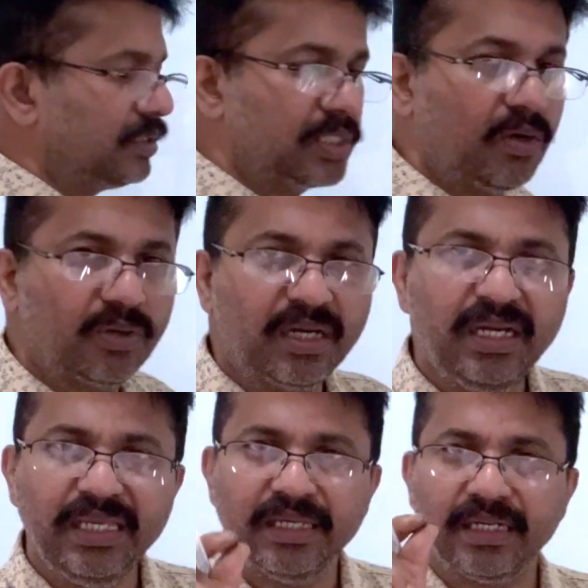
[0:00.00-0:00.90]
So
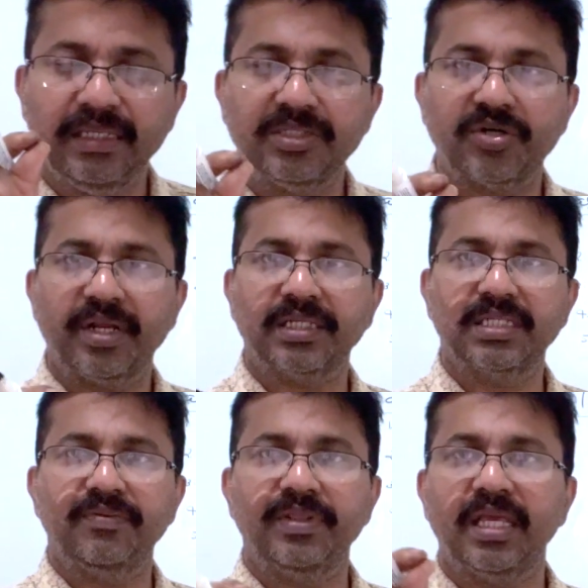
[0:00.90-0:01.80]
clear
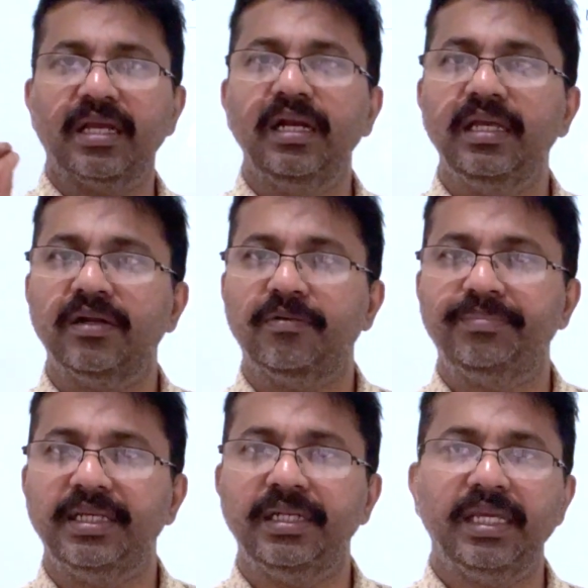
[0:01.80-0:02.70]
introduction with a clear
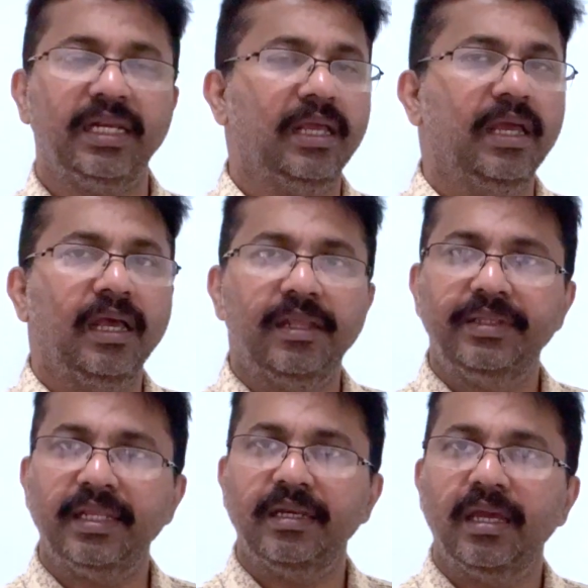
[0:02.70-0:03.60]
opinion,
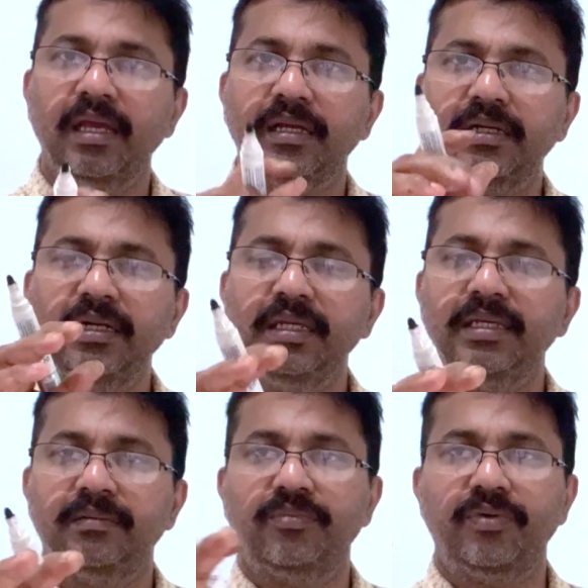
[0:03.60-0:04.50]
then
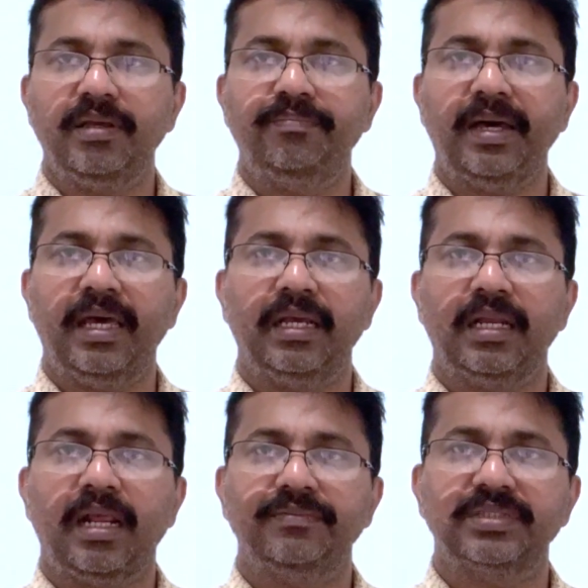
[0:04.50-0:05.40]
clear body
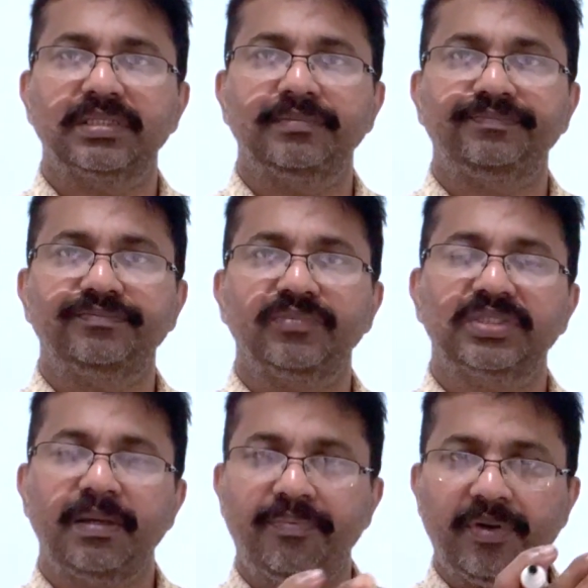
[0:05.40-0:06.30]
paragraphs
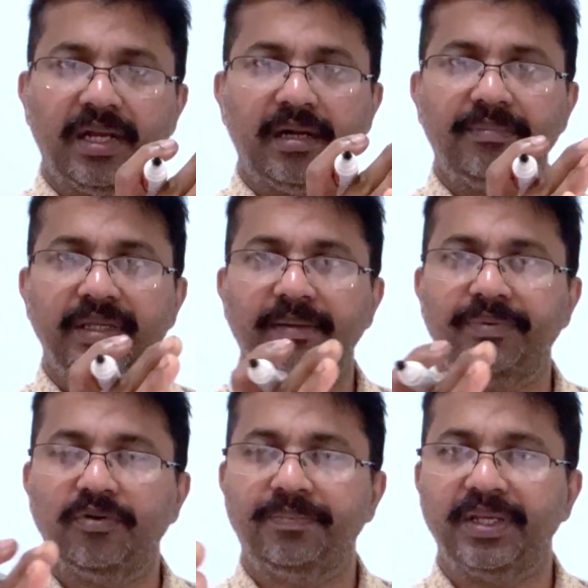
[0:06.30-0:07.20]
separated by
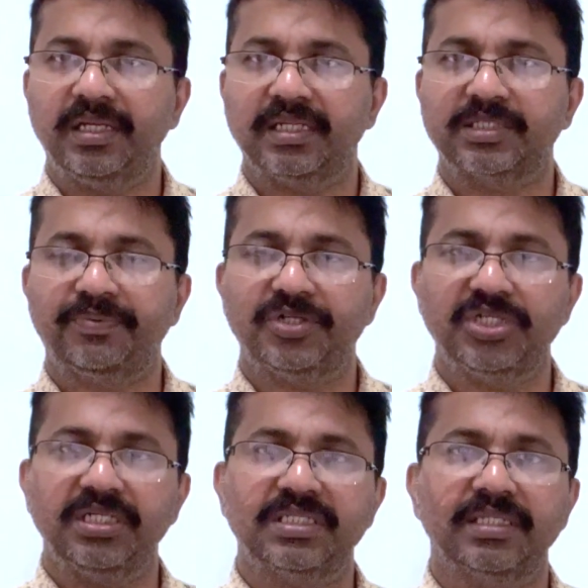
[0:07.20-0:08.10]
appropriate
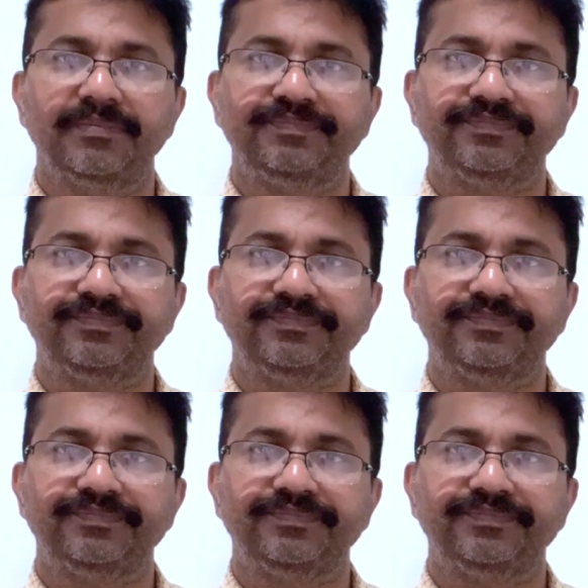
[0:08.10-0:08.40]
expressions.